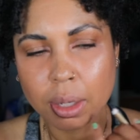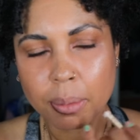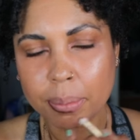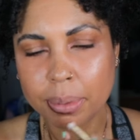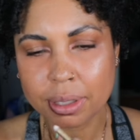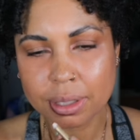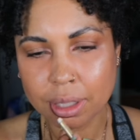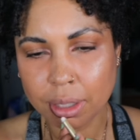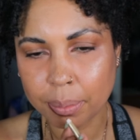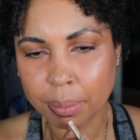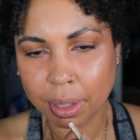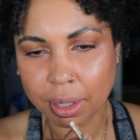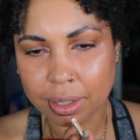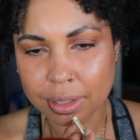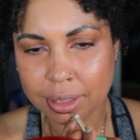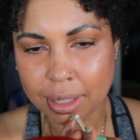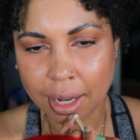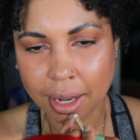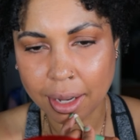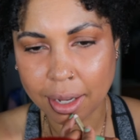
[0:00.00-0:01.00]
but Cinnabar
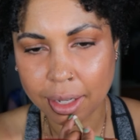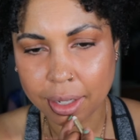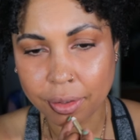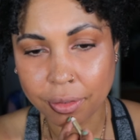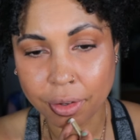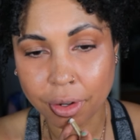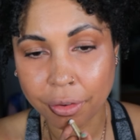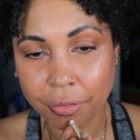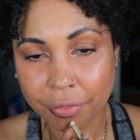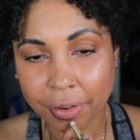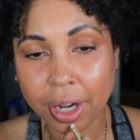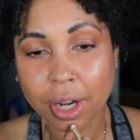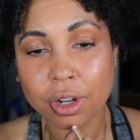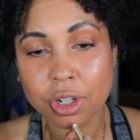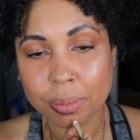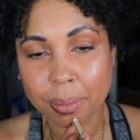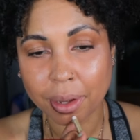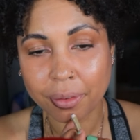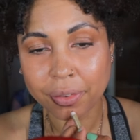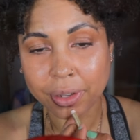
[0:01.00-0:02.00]
is not. Affair
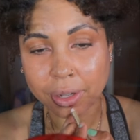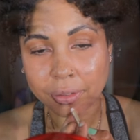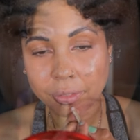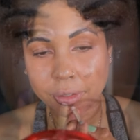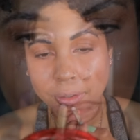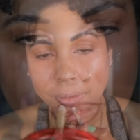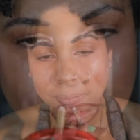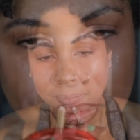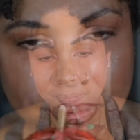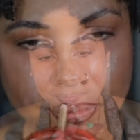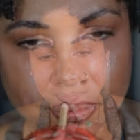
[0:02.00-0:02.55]
is my favorite.